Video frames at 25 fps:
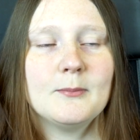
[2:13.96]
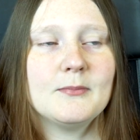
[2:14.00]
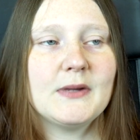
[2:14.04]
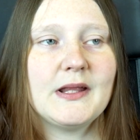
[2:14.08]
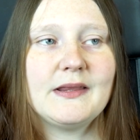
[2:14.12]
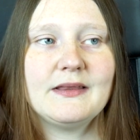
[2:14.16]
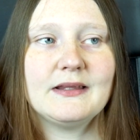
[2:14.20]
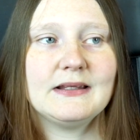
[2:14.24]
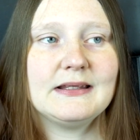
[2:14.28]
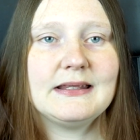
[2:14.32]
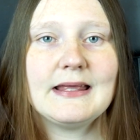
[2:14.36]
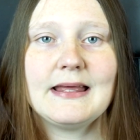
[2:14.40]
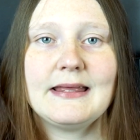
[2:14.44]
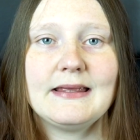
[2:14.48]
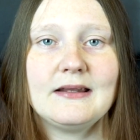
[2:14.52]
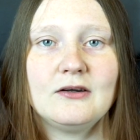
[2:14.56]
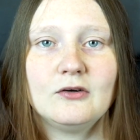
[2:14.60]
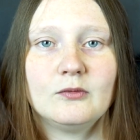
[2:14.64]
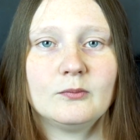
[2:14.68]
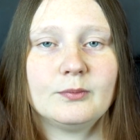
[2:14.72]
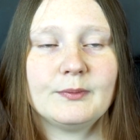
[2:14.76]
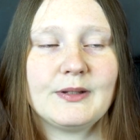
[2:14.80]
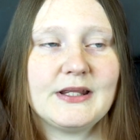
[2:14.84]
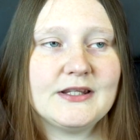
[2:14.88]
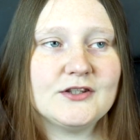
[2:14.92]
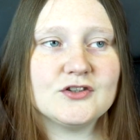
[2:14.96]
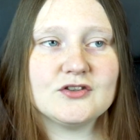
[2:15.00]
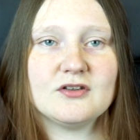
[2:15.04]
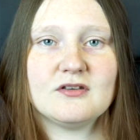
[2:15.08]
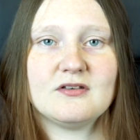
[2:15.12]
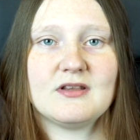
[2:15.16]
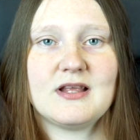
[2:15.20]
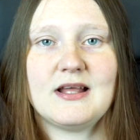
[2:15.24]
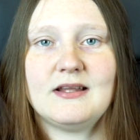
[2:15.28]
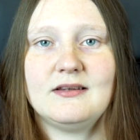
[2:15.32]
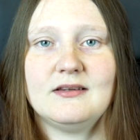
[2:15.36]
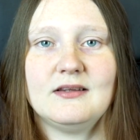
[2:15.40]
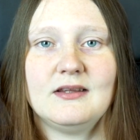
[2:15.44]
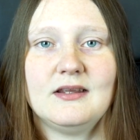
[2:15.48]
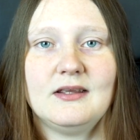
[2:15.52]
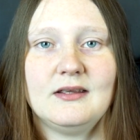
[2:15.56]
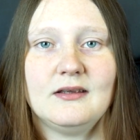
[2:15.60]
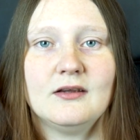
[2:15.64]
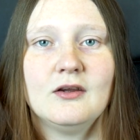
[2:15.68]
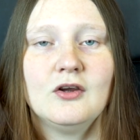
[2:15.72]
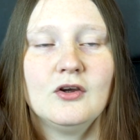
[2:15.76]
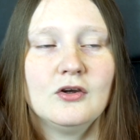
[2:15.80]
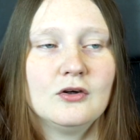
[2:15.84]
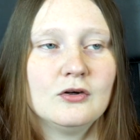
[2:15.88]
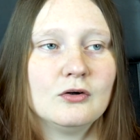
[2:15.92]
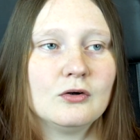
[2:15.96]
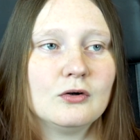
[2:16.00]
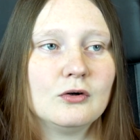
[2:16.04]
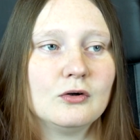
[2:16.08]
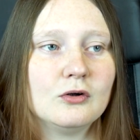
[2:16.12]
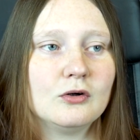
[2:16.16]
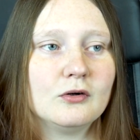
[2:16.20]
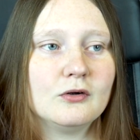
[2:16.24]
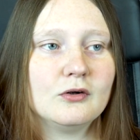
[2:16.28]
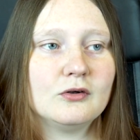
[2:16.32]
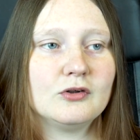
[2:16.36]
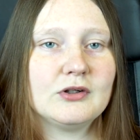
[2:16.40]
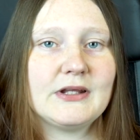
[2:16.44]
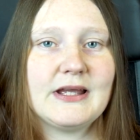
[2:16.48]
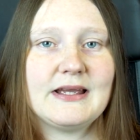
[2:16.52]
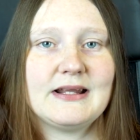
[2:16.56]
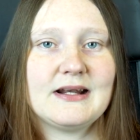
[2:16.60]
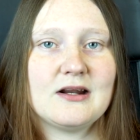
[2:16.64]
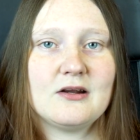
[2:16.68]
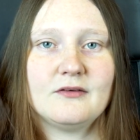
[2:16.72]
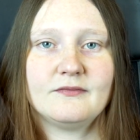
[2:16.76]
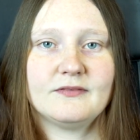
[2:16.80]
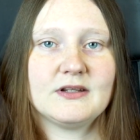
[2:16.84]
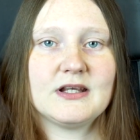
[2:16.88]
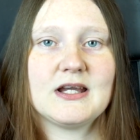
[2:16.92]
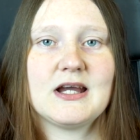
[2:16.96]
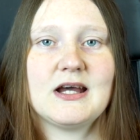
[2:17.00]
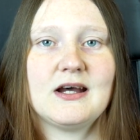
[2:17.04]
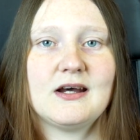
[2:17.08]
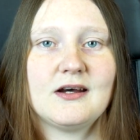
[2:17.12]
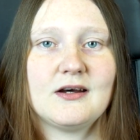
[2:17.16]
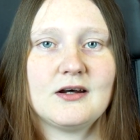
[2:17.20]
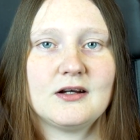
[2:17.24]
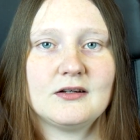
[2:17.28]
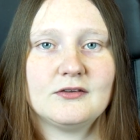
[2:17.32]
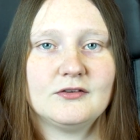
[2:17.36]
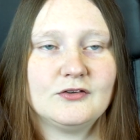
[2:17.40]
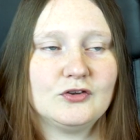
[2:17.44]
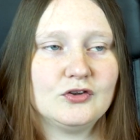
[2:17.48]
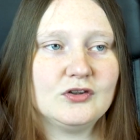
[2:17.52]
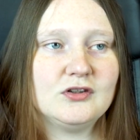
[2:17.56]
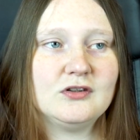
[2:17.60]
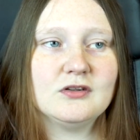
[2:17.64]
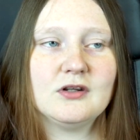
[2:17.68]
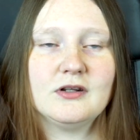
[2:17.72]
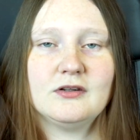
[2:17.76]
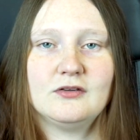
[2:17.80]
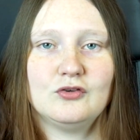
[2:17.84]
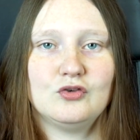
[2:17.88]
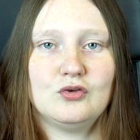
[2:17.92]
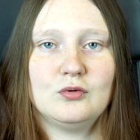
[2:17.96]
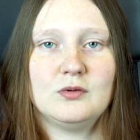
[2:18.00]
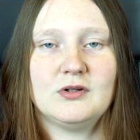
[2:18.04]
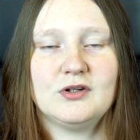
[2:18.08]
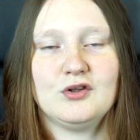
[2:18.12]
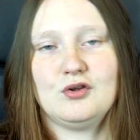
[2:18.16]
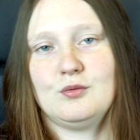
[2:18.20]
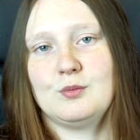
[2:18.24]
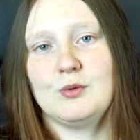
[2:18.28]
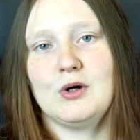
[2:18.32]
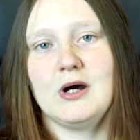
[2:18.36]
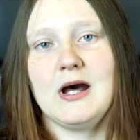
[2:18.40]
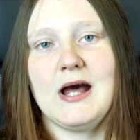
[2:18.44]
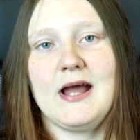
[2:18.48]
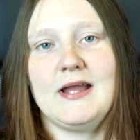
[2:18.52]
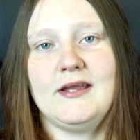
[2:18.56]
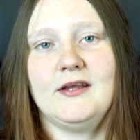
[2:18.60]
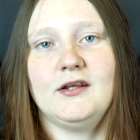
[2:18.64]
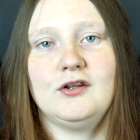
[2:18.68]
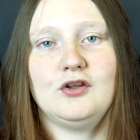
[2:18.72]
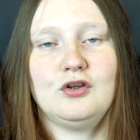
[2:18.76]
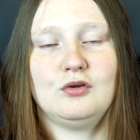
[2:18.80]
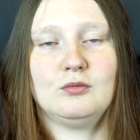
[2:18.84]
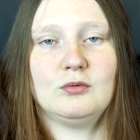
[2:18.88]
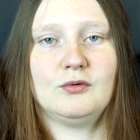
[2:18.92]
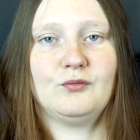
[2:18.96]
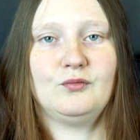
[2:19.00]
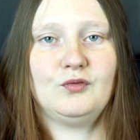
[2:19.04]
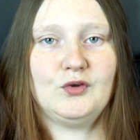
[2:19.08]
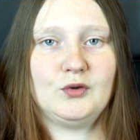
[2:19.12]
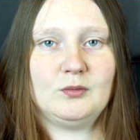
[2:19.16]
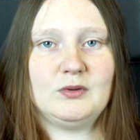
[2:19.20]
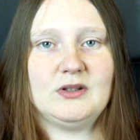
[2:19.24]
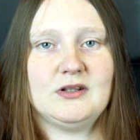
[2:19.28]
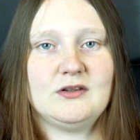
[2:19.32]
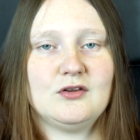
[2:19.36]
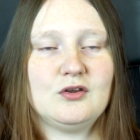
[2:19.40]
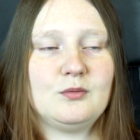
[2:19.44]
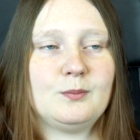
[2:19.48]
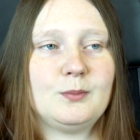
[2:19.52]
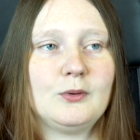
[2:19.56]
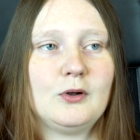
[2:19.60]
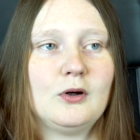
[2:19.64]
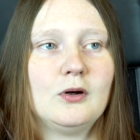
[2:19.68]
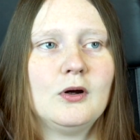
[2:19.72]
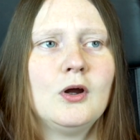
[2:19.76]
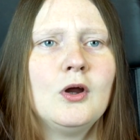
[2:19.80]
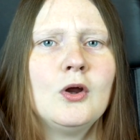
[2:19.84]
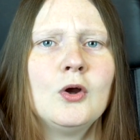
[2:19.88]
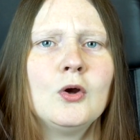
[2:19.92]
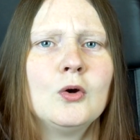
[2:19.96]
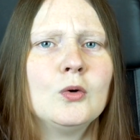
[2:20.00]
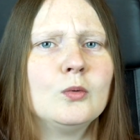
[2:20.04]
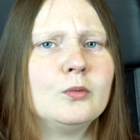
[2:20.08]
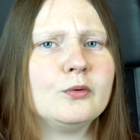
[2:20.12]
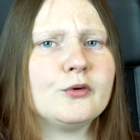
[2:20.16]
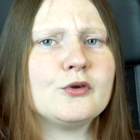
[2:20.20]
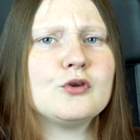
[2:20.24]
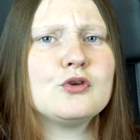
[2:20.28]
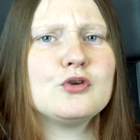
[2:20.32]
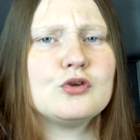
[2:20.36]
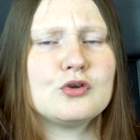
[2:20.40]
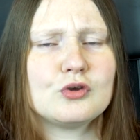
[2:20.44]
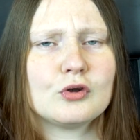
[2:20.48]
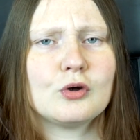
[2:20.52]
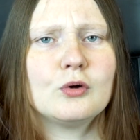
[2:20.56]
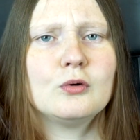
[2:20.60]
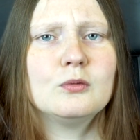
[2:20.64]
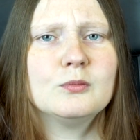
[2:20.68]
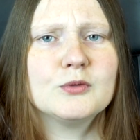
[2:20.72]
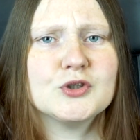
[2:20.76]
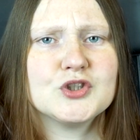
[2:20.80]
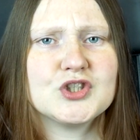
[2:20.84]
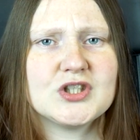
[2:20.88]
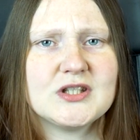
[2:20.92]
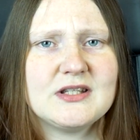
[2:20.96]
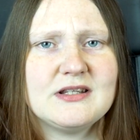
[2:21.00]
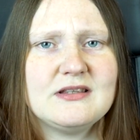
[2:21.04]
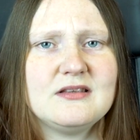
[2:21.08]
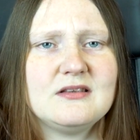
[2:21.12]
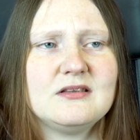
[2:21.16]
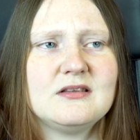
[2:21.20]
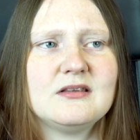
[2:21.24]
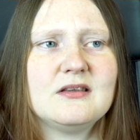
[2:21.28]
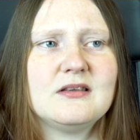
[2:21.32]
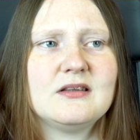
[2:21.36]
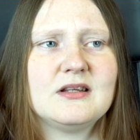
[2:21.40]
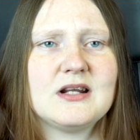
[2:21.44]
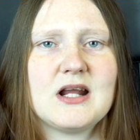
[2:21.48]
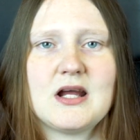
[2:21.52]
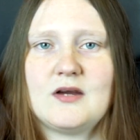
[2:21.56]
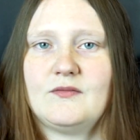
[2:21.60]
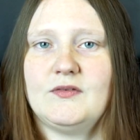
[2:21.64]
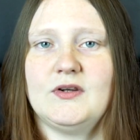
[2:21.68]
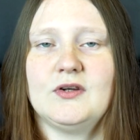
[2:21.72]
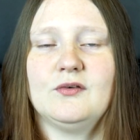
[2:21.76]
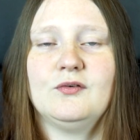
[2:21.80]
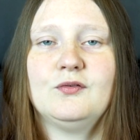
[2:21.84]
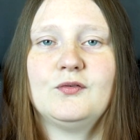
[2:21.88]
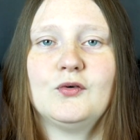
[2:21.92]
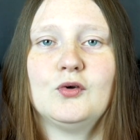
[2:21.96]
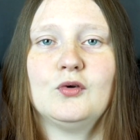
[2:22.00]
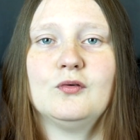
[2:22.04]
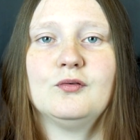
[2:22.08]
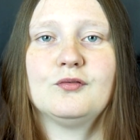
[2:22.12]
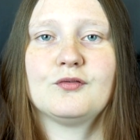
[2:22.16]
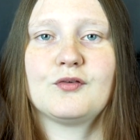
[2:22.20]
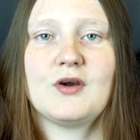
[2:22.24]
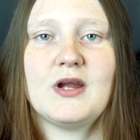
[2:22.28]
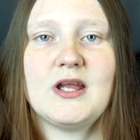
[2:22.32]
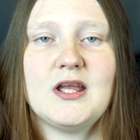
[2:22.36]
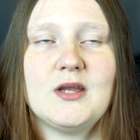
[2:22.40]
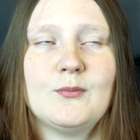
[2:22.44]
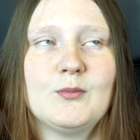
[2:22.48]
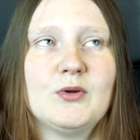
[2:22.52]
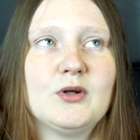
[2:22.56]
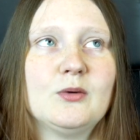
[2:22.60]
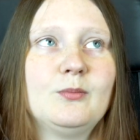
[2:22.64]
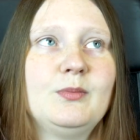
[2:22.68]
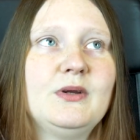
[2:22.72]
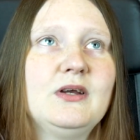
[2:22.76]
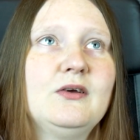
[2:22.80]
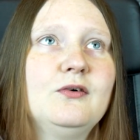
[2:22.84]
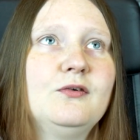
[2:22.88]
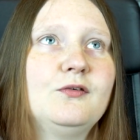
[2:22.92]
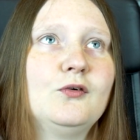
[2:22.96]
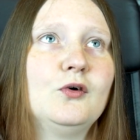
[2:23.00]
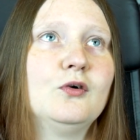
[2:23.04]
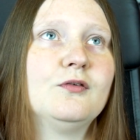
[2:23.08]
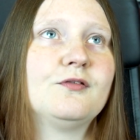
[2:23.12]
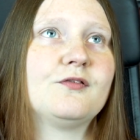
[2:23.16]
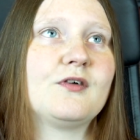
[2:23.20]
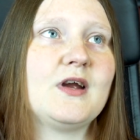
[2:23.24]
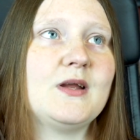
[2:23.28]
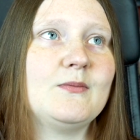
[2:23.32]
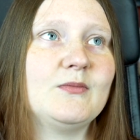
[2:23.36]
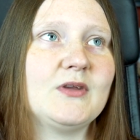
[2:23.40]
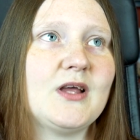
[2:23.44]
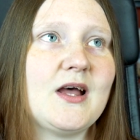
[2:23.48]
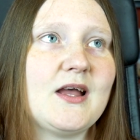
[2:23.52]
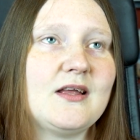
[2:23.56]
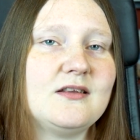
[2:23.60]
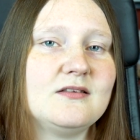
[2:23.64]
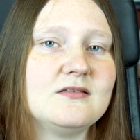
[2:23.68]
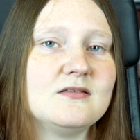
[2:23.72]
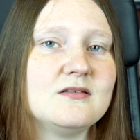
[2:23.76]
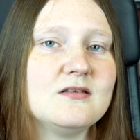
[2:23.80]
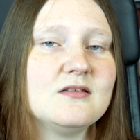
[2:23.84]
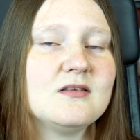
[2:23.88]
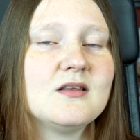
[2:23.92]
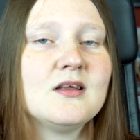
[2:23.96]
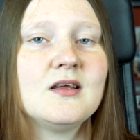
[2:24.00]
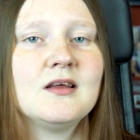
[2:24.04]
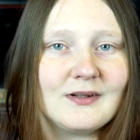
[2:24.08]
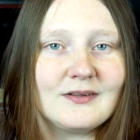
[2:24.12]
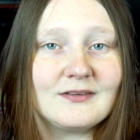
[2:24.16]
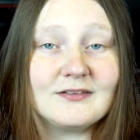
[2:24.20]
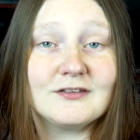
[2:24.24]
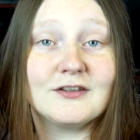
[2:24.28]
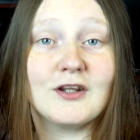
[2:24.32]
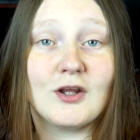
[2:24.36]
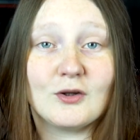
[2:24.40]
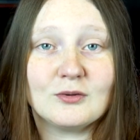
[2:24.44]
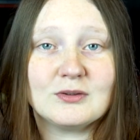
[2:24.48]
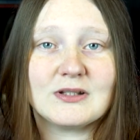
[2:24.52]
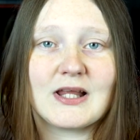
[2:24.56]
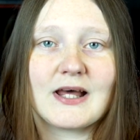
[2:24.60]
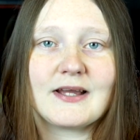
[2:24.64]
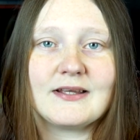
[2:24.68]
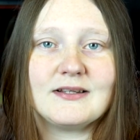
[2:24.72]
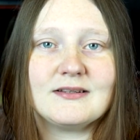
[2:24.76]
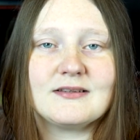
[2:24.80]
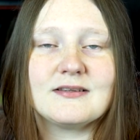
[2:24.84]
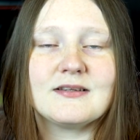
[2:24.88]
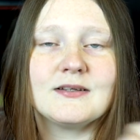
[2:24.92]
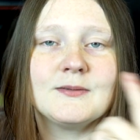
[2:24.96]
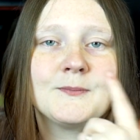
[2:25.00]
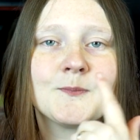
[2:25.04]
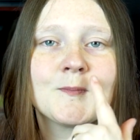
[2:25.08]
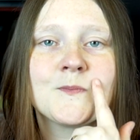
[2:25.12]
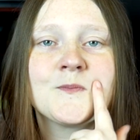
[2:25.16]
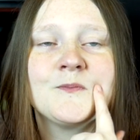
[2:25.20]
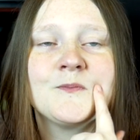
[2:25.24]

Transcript: meant that getting up Angel's Landing or getting out of the car and, and doing a small hike to a viewing spot was so much easier than having a full frame and a big full frame lens. Low light.